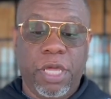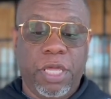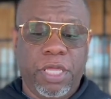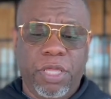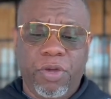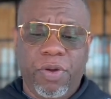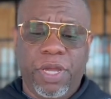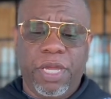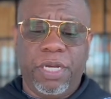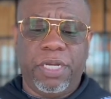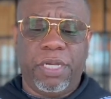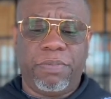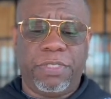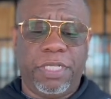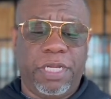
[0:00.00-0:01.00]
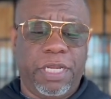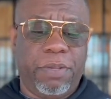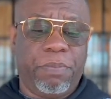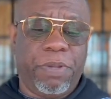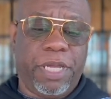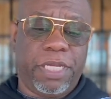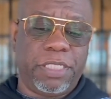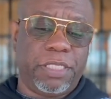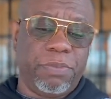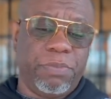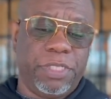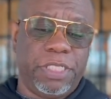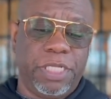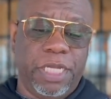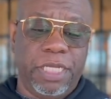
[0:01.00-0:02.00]
you'll end up sending picks to
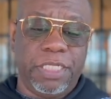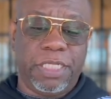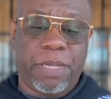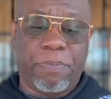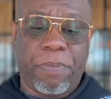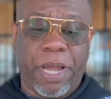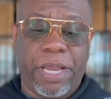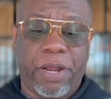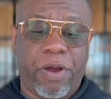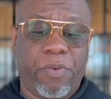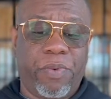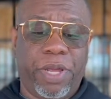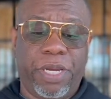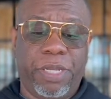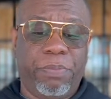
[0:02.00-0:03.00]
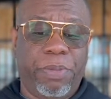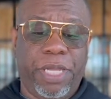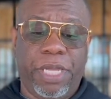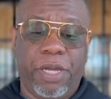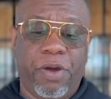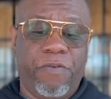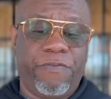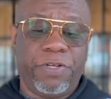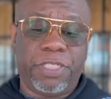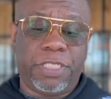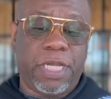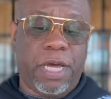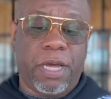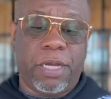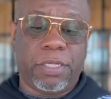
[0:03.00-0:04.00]
machines that might already be
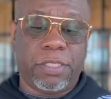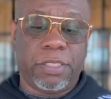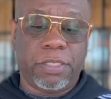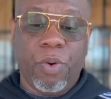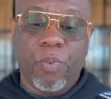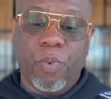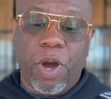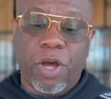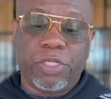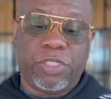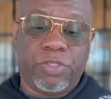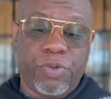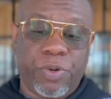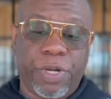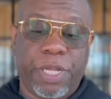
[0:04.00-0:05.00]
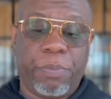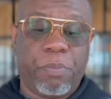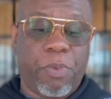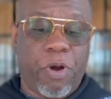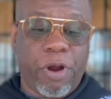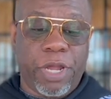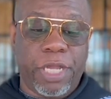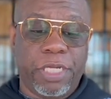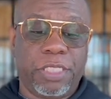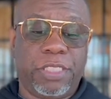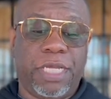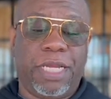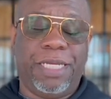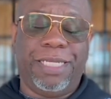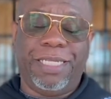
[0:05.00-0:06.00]
overstocked, while shorting markets
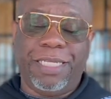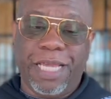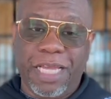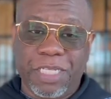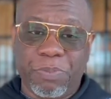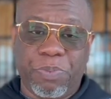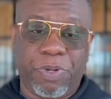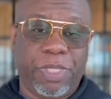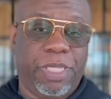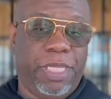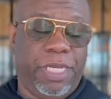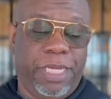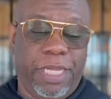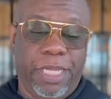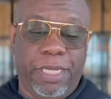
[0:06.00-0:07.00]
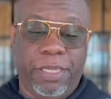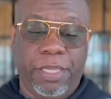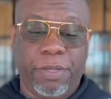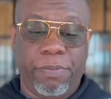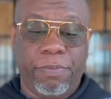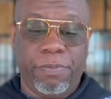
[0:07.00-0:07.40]
that desperately need them.